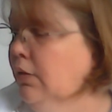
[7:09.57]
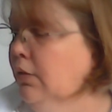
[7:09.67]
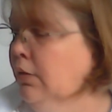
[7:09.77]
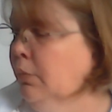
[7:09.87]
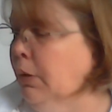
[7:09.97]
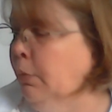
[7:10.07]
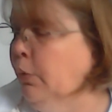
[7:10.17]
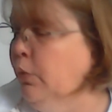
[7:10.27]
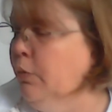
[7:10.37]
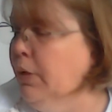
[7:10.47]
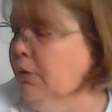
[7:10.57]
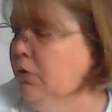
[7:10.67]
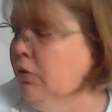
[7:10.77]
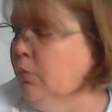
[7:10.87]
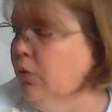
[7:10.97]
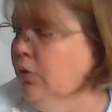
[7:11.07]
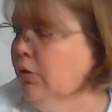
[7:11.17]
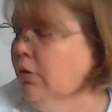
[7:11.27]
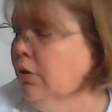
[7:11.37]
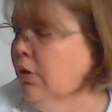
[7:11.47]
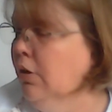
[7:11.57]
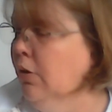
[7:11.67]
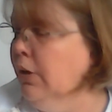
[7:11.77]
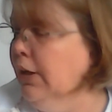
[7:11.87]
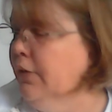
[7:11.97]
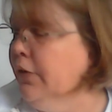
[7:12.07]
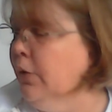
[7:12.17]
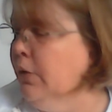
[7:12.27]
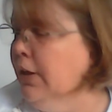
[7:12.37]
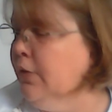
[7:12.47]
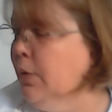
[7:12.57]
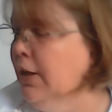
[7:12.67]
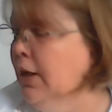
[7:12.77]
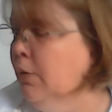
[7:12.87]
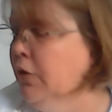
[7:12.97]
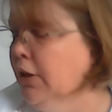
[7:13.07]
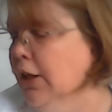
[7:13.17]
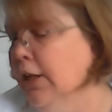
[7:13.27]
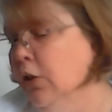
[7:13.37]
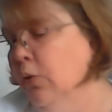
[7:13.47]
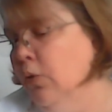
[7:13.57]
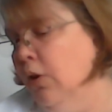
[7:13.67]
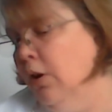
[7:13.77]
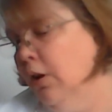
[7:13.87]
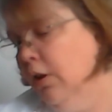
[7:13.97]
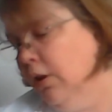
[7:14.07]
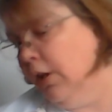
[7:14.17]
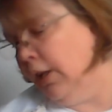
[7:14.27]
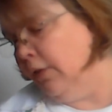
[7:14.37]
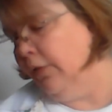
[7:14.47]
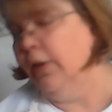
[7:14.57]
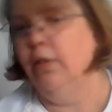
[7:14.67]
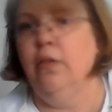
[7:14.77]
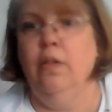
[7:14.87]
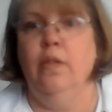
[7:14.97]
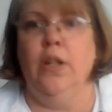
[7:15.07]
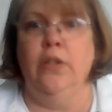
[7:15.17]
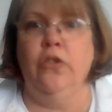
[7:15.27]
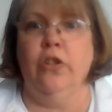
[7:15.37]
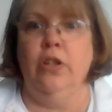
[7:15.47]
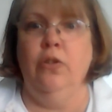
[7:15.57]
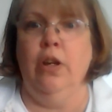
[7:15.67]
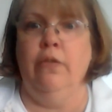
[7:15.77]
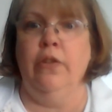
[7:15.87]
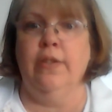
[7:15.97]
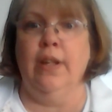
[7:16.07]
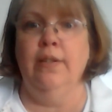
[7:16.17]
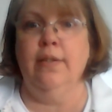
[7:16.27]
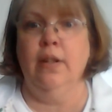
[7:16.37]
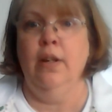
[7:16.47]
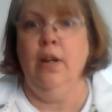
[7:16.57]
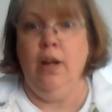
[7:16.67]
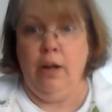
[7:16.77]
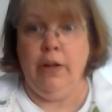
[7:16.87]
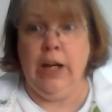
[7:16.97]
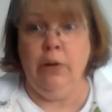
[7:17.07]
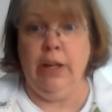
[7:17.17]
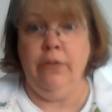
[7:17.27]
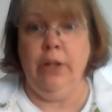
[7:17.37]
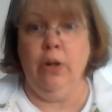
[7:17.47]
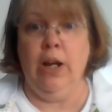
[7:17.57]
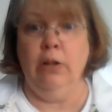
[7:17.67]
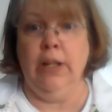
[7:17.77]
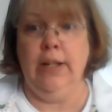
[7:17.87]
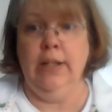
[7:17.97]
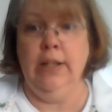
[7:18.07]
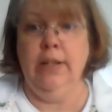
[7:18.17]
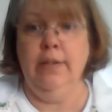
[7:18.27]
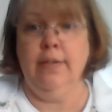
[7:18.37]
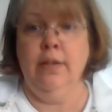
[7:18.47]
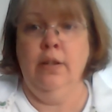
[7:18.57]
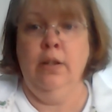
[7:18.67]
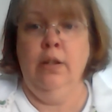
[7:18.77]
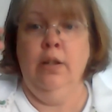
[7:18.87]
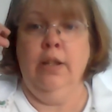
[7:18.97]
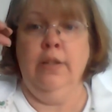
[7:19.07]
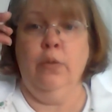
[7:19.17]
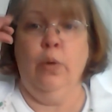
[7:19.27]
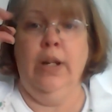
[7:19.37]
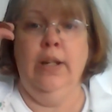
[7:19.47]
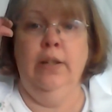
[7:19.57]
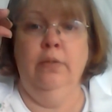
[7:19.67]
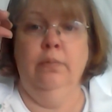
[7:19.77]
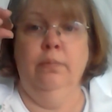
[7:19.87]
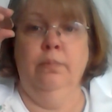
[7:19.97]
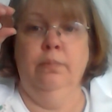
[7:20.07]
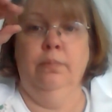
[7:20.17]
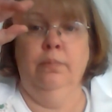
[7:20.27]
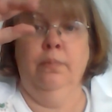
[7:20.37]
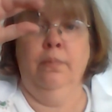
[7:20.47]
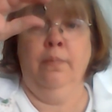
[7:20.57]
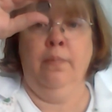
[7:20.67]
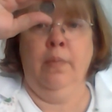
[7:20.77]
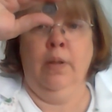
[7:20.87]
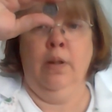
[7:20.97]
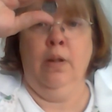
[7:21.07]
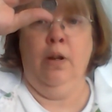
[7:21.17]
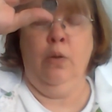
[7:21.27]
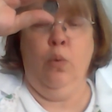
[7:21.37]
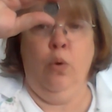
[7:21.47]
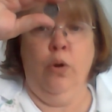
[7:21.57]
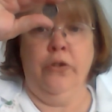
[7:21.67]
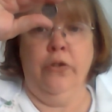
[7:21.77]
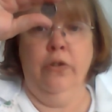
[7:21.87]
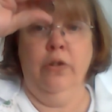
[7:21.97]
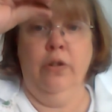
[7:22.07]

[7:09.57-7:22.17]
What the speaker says: Maybe we'll make 2 more. Okay, so let's weigh an object that you all have touched and you have a sense of how heavy or how light it is. Let's weigh a quarter.